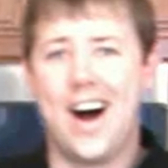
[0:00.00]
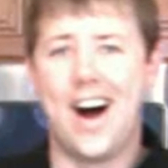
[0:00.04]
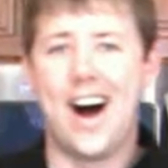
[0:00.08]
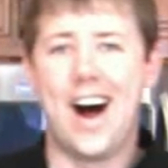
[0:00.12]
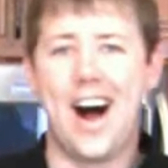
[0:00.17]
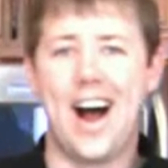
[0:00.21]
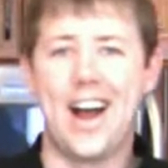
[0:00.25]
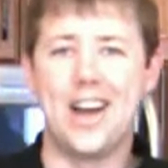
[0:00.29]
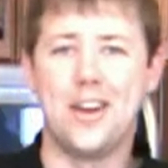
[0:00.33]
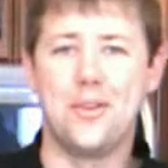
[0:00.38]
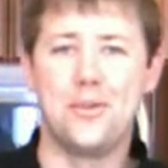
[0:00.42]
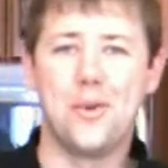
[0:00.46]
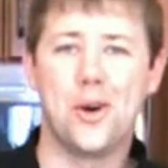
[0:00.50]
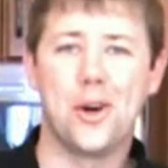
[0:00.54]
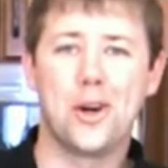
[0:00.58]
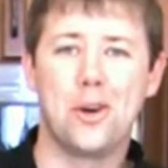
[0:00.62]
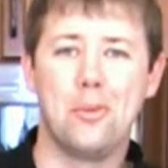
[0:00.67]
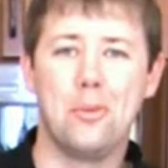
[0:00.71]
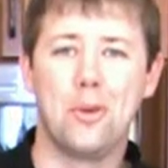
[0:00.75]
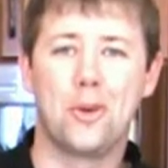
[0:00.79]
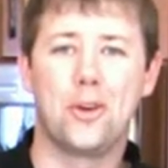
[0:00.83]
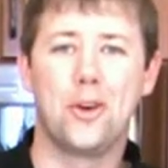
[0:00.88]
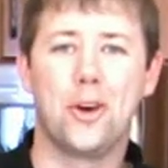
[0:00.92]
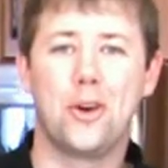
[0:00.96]
Hi and
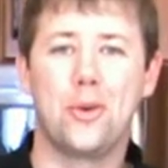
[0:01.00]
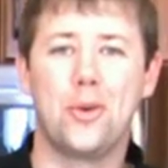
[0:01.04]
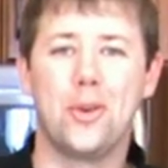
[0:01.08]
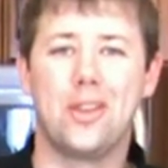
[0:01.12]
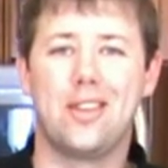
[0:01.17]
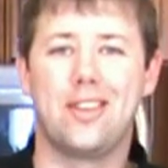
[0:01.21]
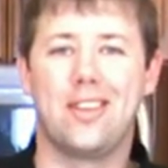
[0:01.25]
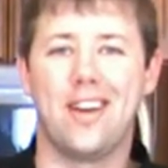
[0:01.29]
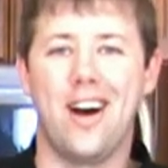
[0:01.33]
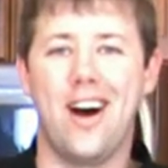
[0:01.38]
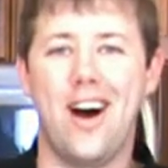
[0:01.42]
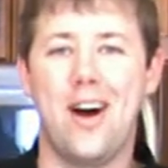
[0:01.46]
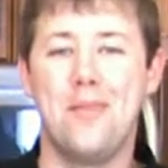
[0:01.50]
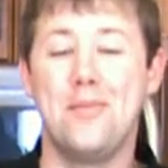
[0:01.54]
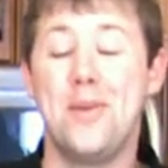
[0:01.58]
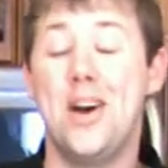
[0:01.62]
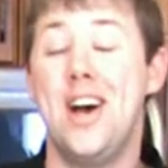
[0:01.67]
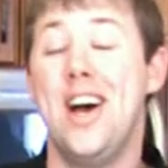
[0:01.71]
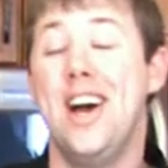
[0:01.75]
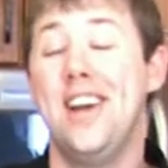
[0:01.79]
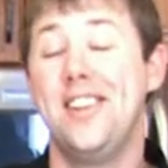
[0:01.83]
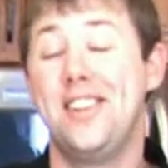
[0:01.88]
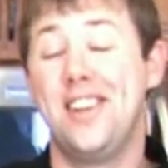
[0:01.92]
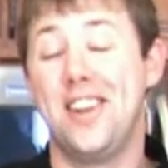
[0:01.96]
welcome to Cook with
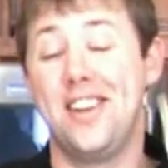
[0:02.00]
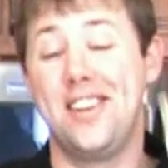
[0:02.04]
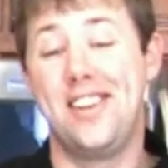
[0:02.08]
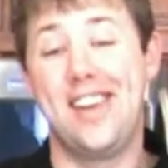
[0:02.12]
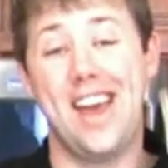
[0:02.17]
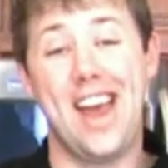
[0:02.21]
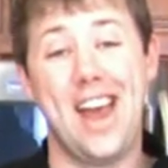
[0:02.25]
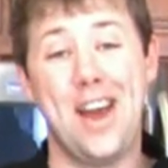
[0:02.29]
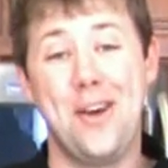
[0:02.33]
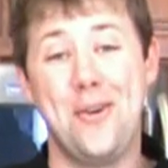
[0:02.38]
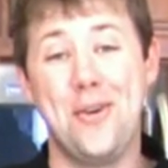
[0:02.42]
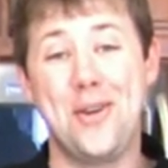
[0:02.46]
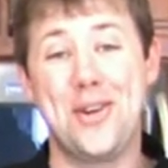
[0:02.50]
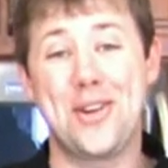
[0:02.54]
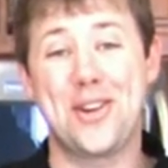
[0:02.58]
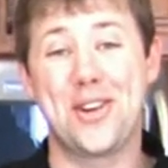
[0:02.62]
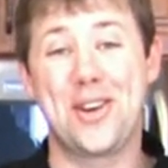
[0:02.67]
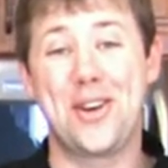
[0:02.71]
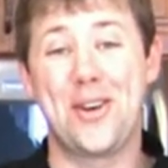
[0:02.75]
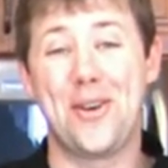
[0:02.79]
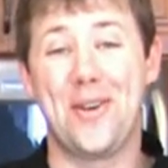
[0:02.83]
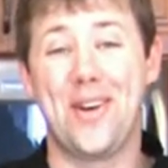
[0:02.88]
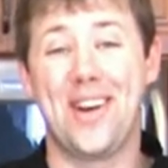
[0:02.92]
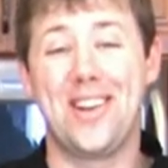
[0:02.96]
Tom. Today we're
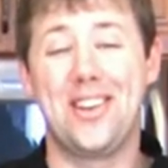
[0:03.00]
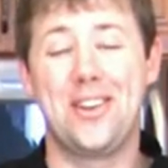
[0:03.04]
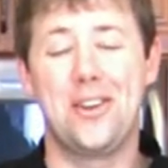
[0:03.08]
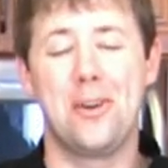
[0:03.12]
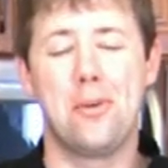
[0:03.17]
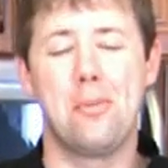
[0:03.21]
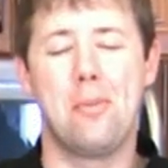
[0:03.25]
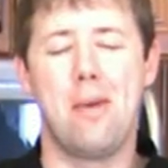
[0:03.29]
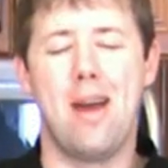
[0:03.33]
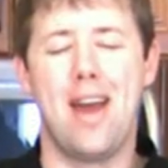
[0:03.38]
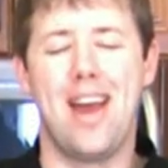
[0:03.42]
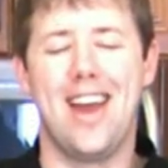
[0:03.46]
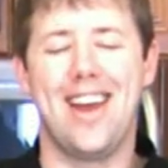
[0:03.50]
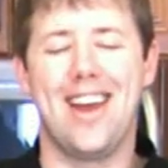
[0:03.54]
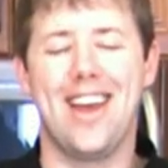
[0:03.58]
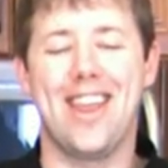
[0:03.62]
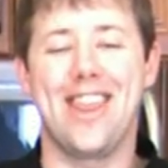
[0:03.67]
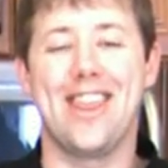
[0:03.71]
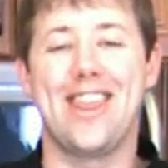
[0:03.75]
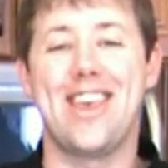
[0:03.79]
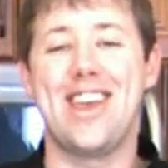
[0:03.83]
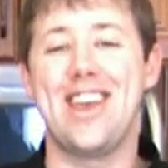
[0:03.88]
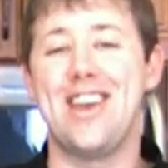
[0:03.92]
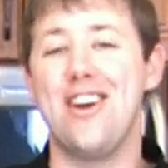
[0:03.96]
going to
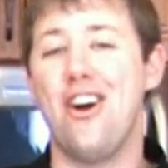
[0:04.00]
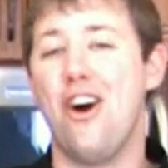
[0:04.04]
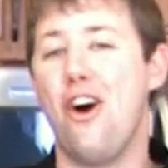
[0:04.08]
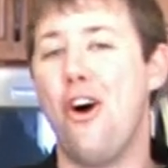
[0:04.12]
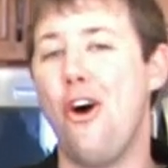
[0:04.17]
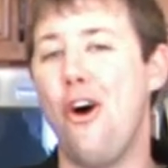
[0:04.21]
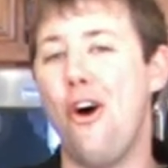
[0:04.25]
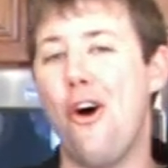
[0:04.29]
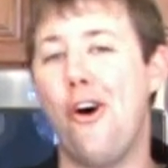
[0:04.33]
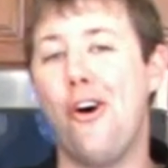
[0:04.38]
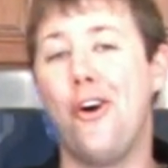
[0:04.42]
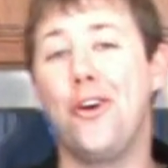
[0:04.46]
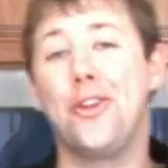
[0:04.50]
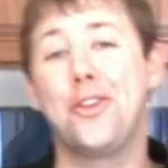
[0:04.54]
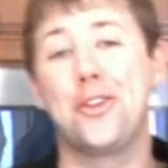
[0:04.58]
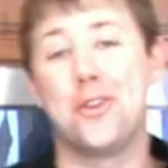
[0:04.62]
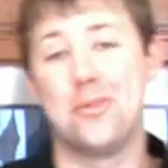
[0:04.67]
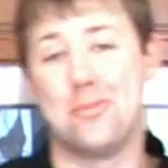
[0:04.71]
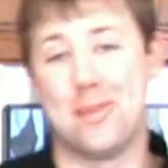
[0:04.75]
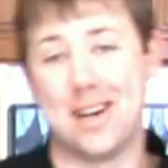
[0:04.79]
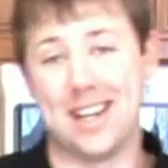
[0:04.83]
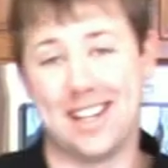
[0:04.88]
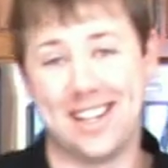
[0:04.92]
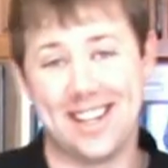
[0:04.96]
make the
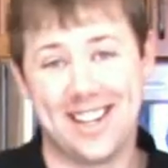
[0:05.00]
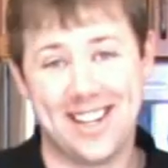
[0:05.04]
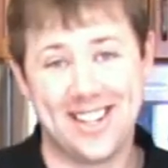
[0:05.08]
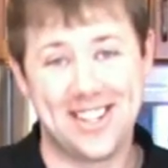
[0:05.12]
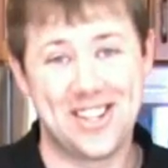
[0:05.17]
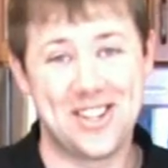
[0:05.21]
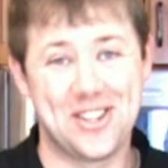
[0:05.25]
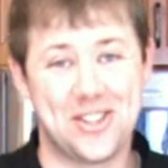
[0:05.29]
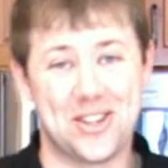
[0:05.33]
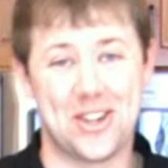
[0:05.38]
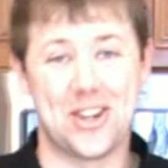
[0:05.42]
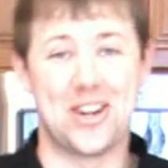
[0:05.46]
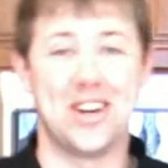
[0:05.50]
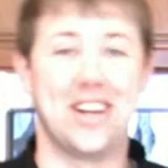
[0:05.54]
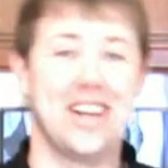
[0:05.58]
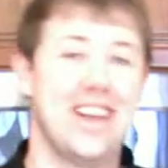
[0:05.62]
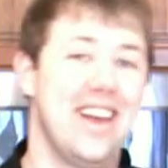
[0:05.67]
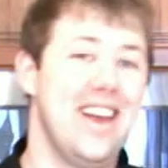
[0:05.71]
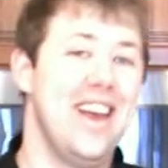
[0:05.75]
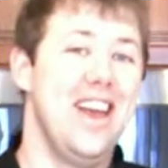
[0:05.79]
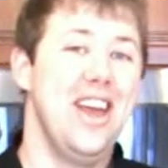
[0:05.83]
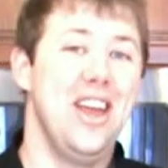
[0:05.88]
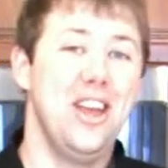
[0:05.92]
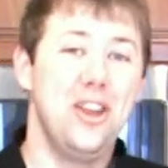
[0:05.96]
ultimate dessert.